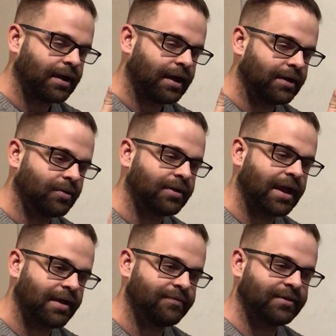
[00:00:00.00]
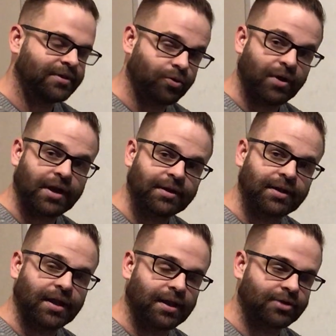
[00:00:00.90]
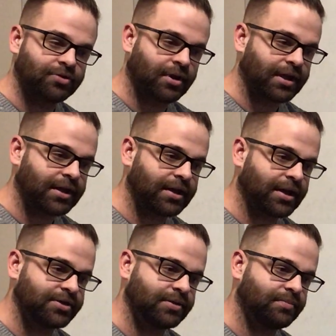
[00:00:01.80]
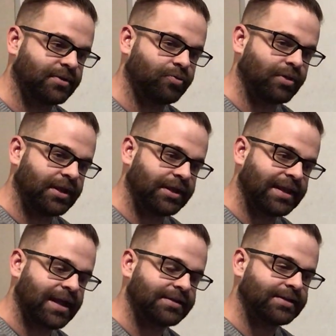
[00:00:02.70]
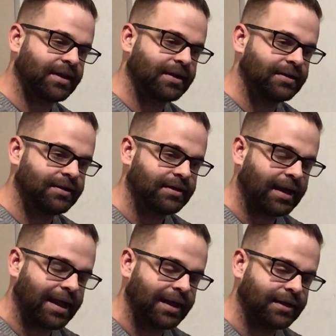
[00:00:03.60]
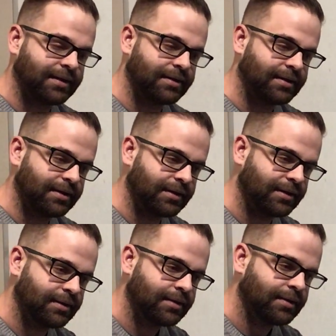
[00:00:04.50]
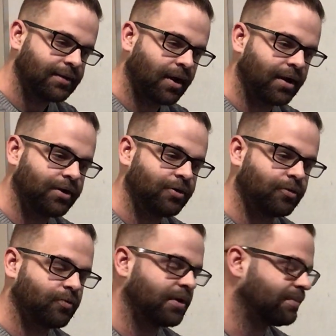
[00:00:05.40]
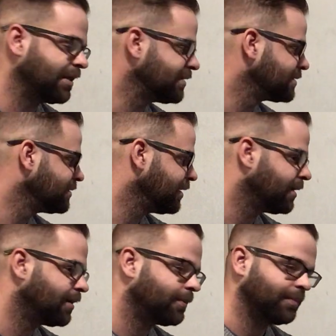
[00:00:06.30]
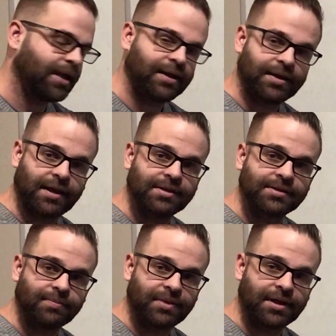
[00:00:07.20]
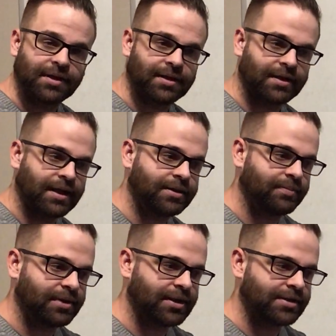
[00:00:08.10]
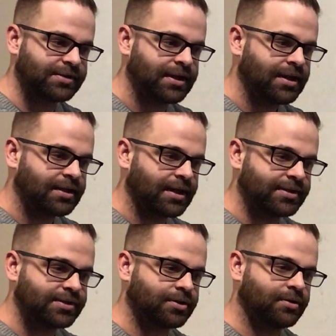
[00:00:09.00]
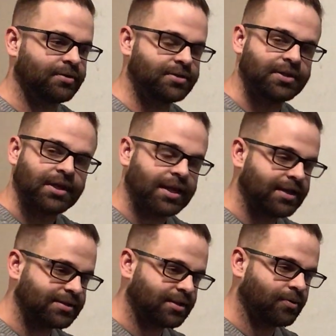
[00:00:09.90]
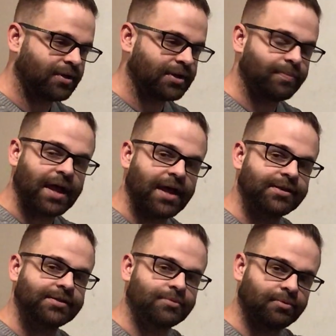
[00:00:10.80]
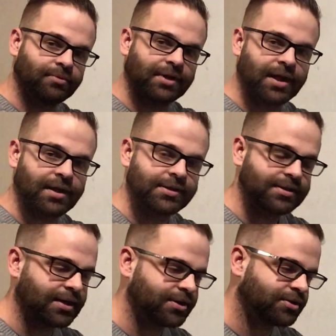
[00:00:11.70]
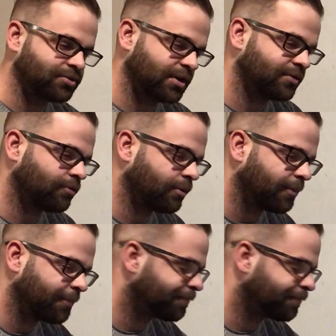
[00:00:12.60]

I don't have a direct electronic connection between that side and the audio equipment, and it ends up being connected because that surge isn't going to pass through that isolation transformer.